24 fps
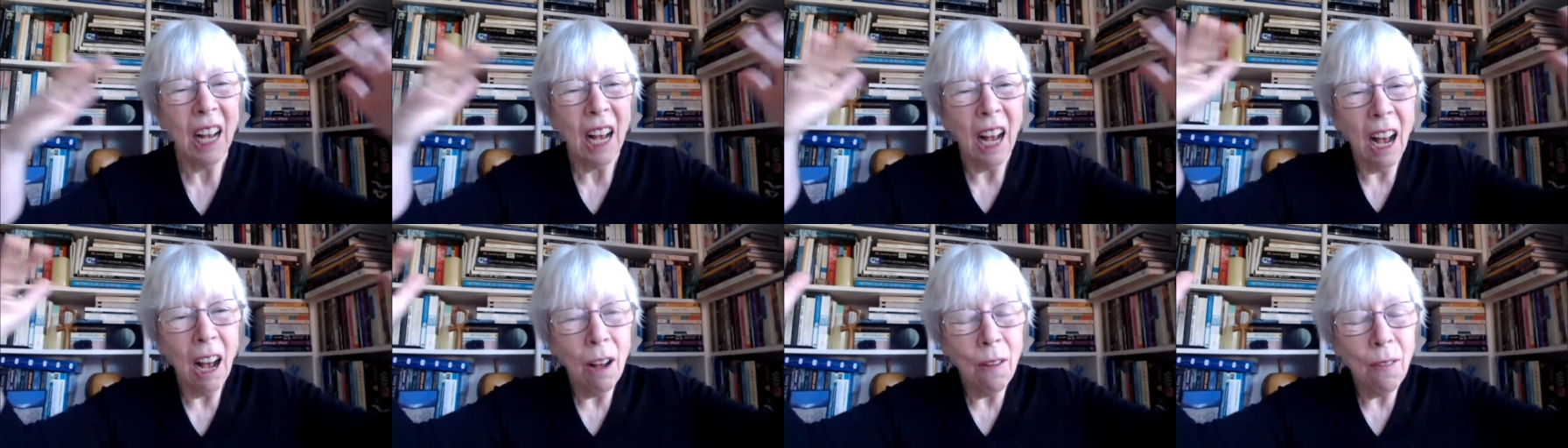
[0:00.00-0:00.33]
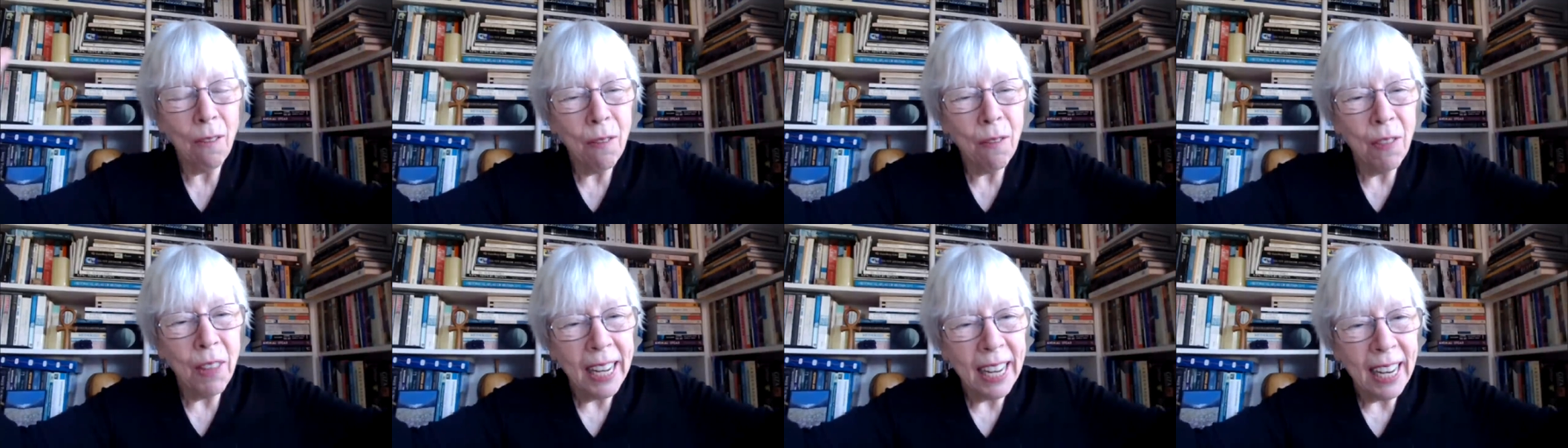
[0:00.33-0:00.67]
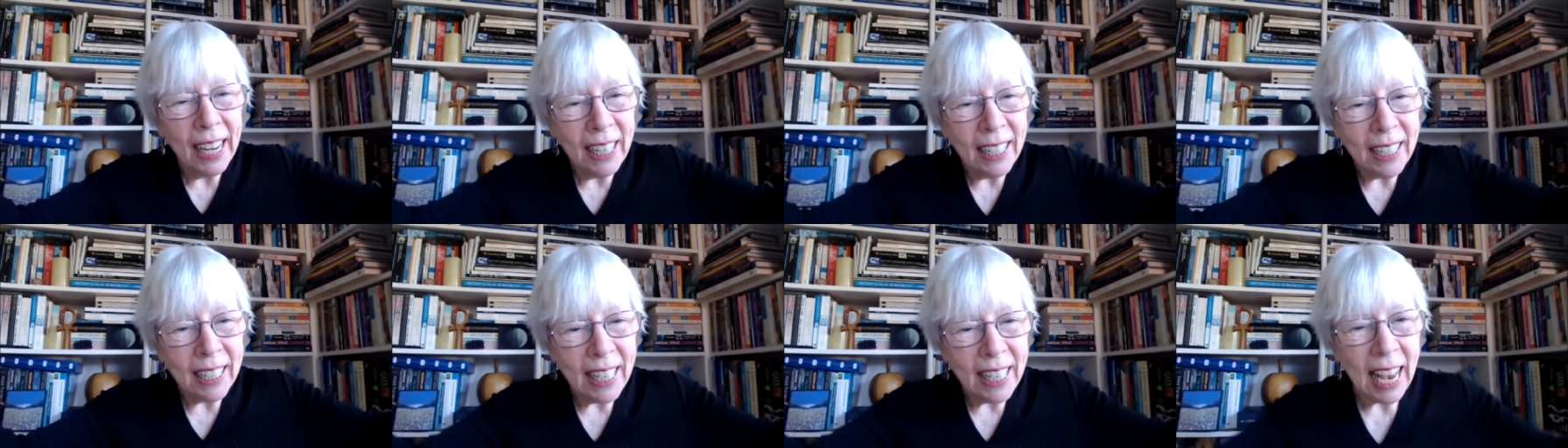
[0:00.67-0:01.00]
of the
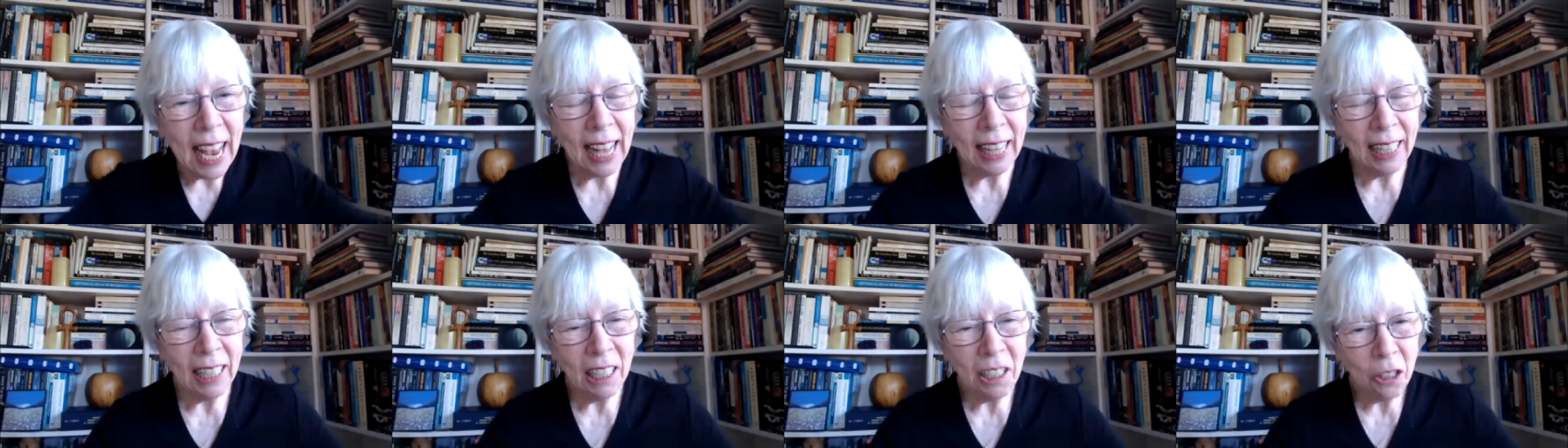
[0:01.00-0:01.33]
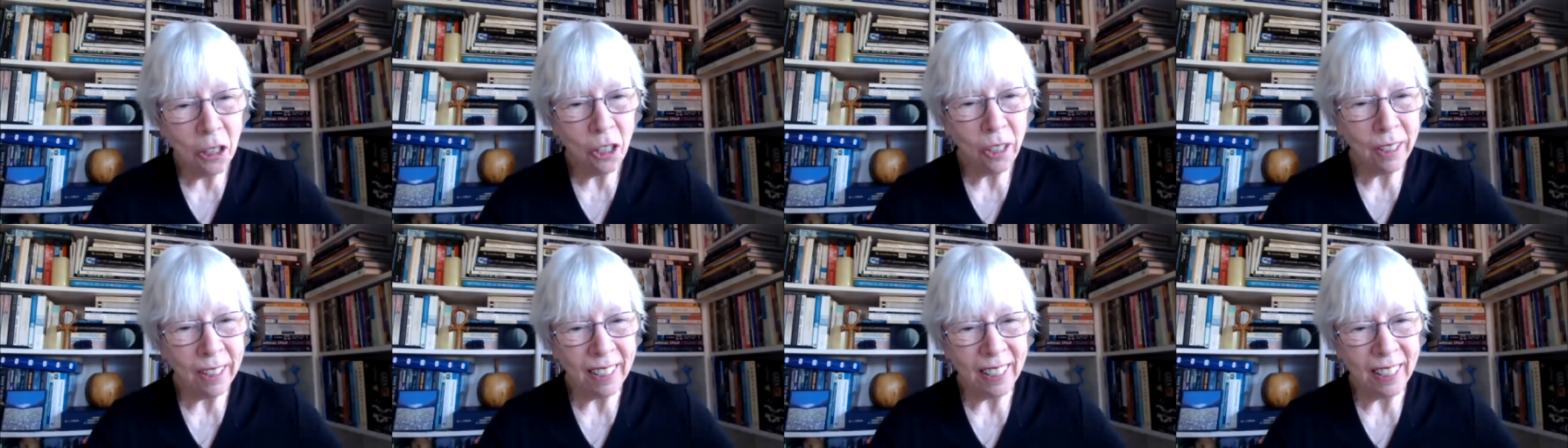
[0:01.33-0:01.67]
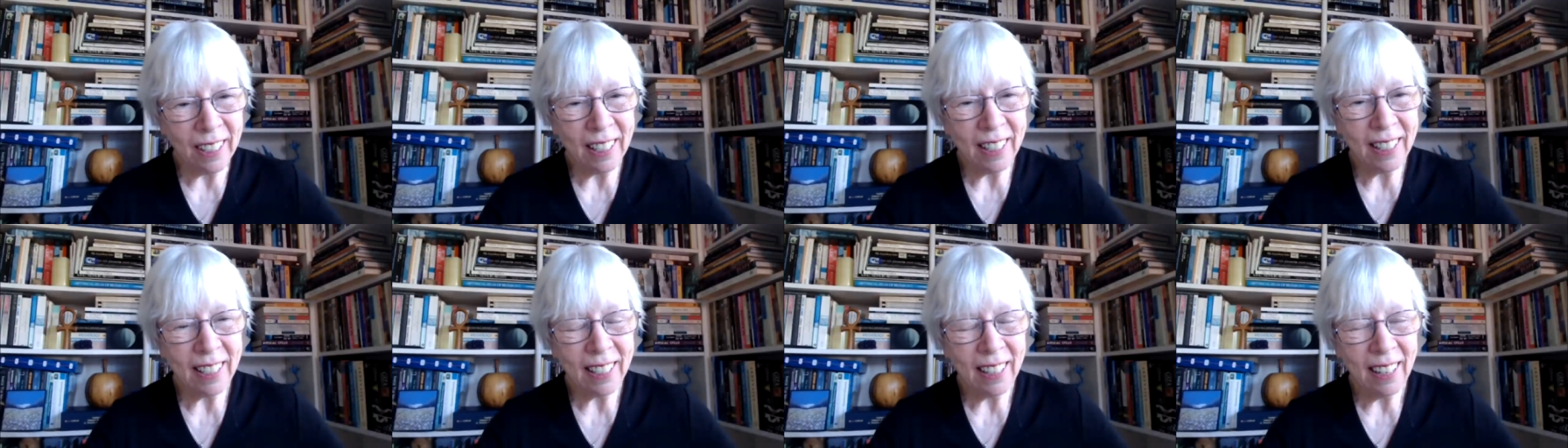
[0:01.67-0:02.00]

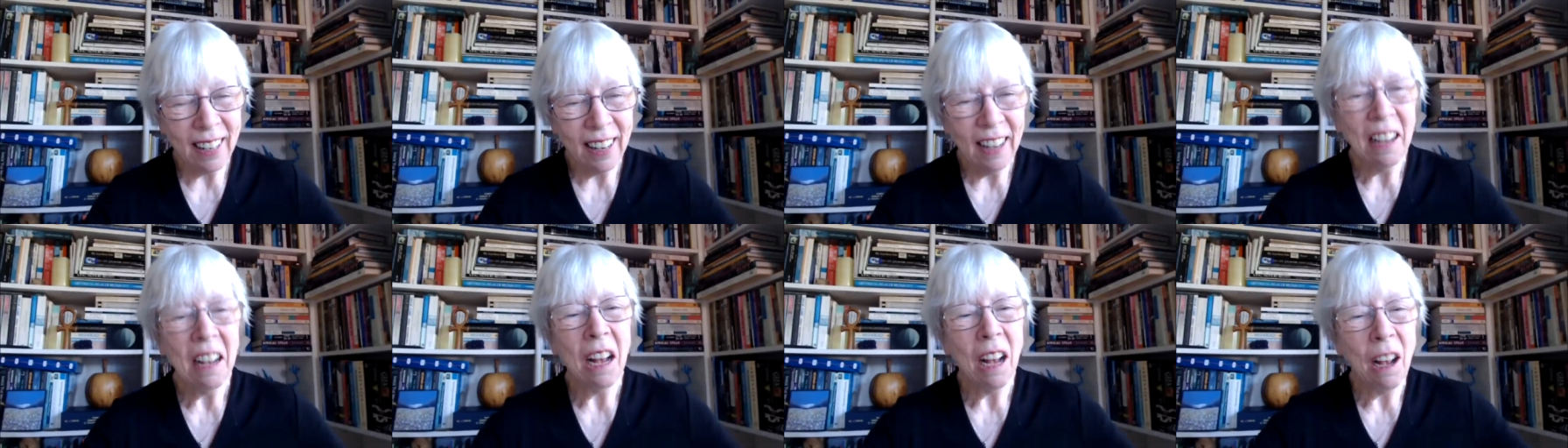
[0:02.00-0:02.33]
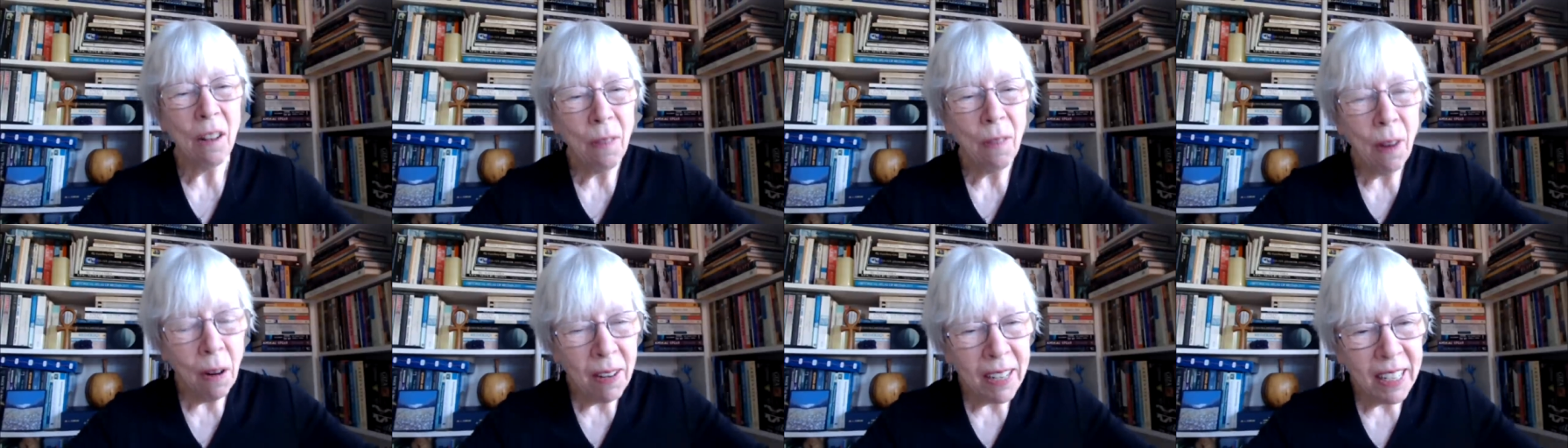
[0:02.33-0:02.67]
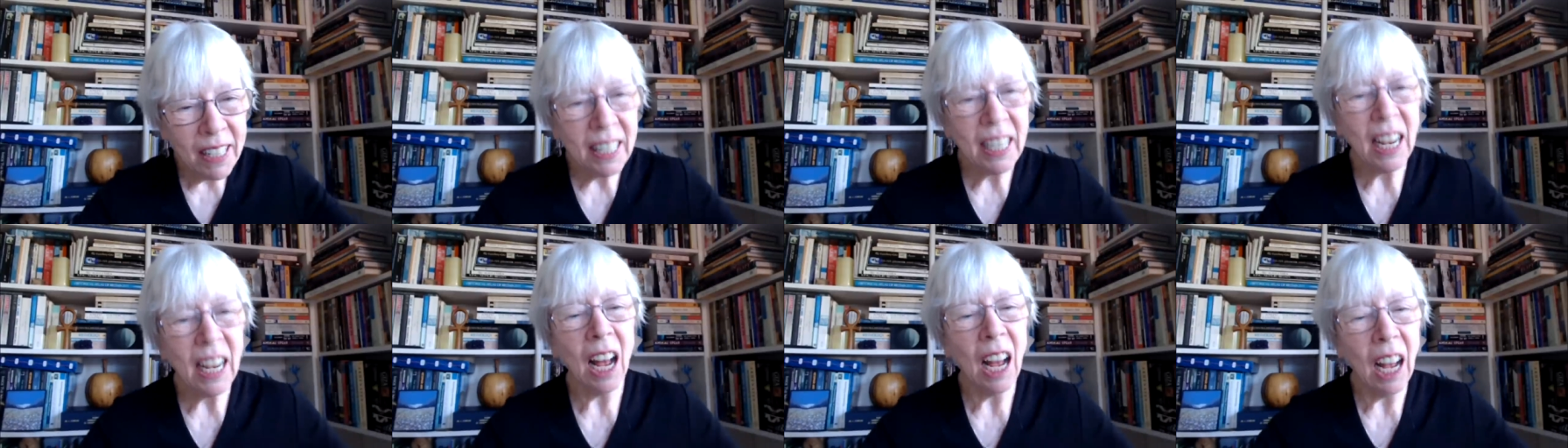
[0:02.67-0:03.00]
intelligence of our
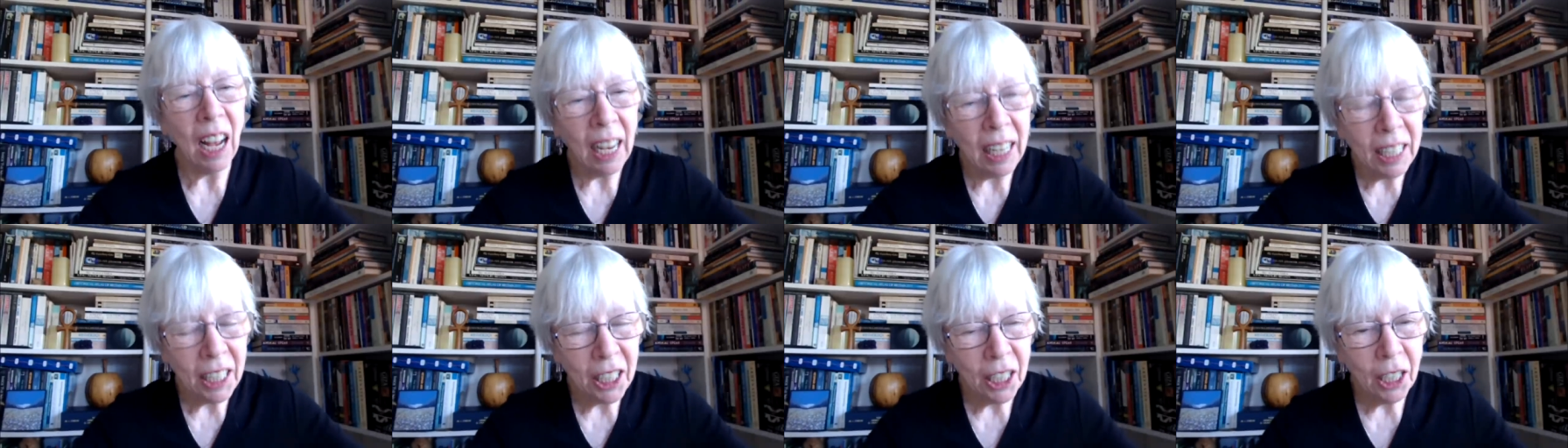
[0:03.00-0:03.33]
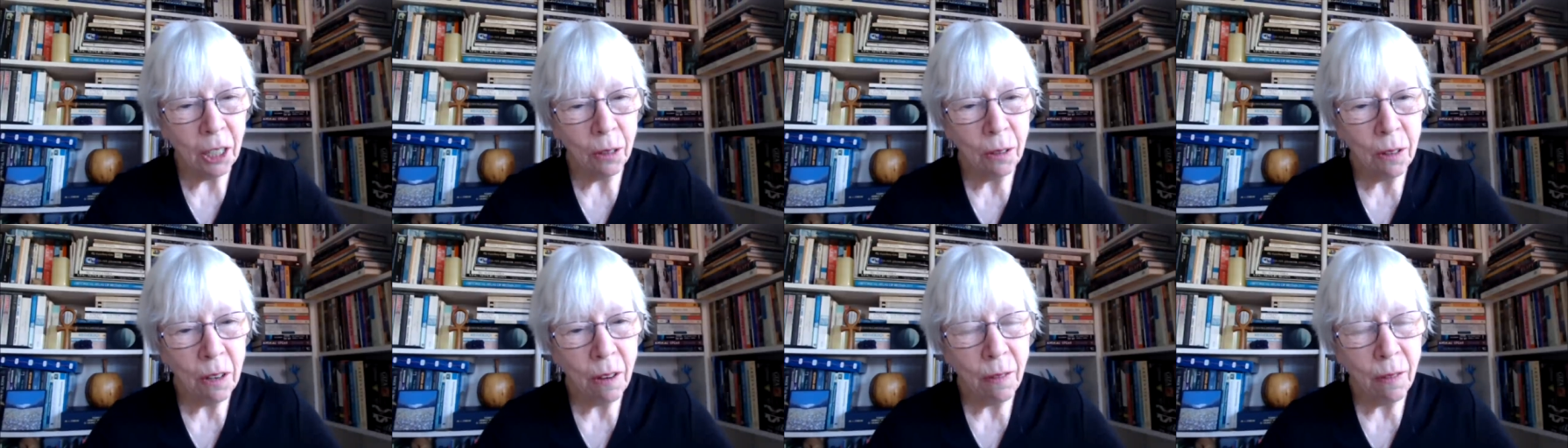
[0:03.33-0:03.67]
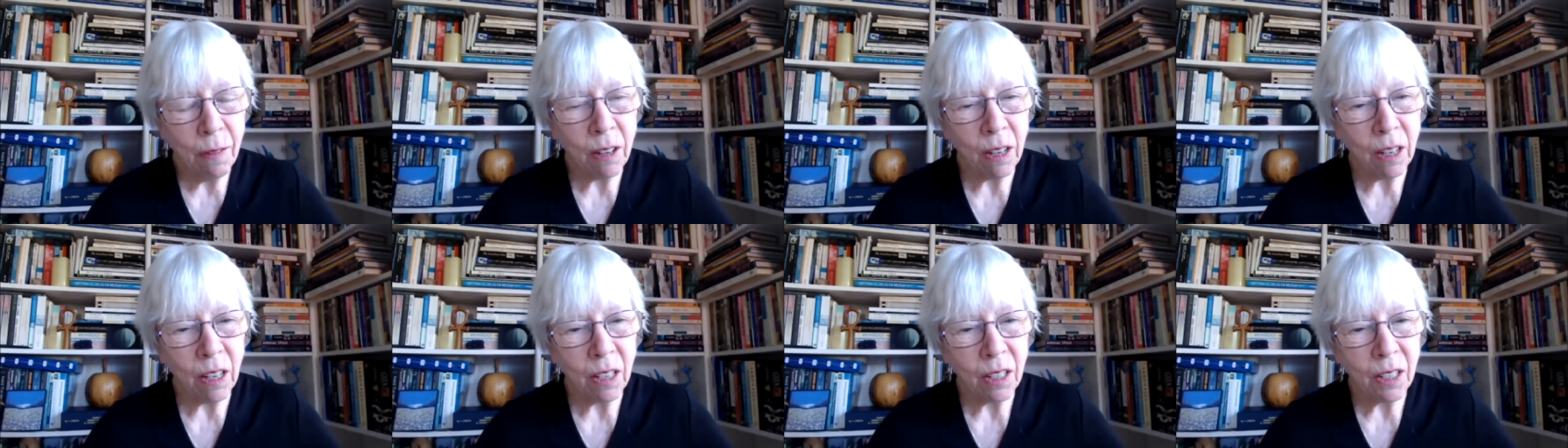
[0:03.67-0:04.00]
entire
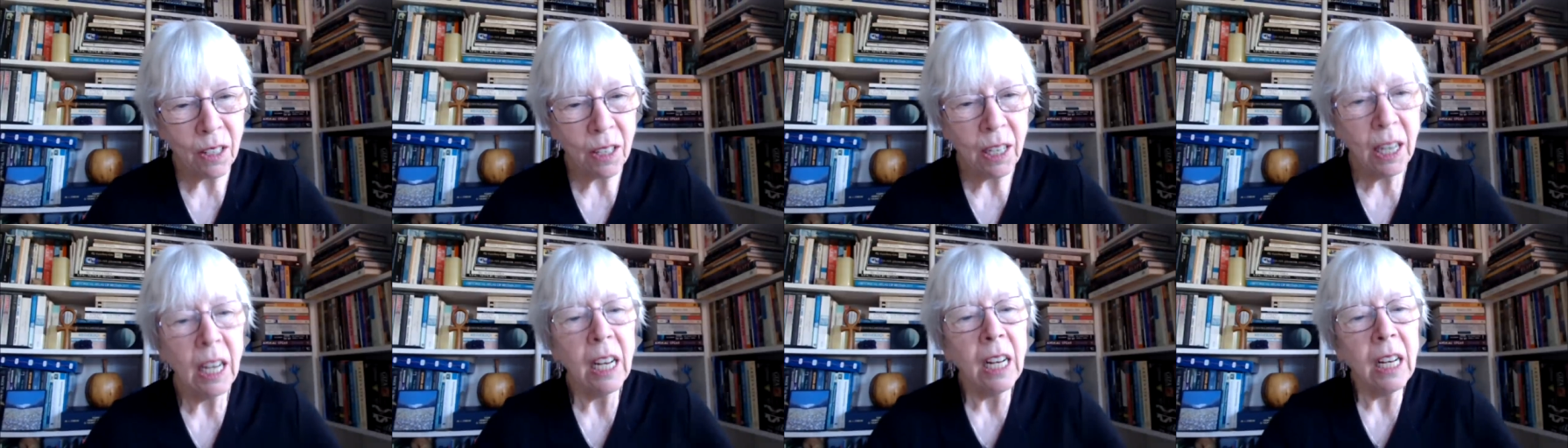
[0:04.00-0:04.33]
universe.